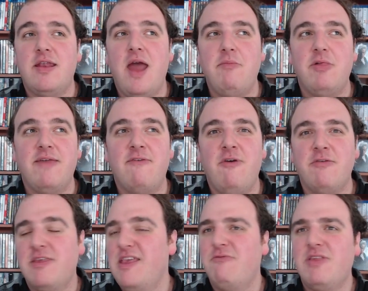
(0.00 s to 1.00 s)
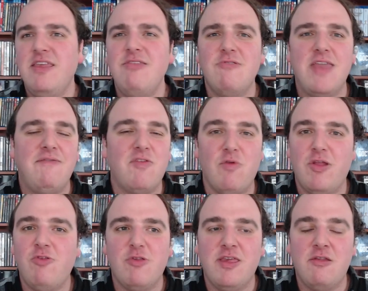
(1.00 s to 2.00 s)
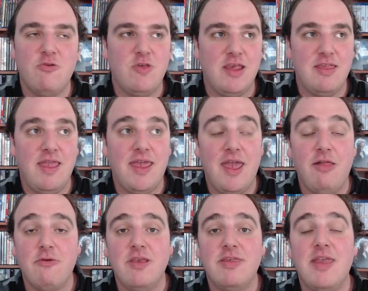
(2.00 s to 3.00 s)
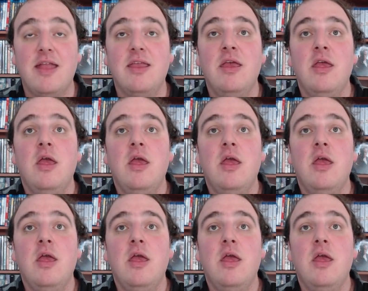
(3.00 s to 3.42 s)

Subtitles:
I believe it was either David Richardson or Jason Hagellery, said,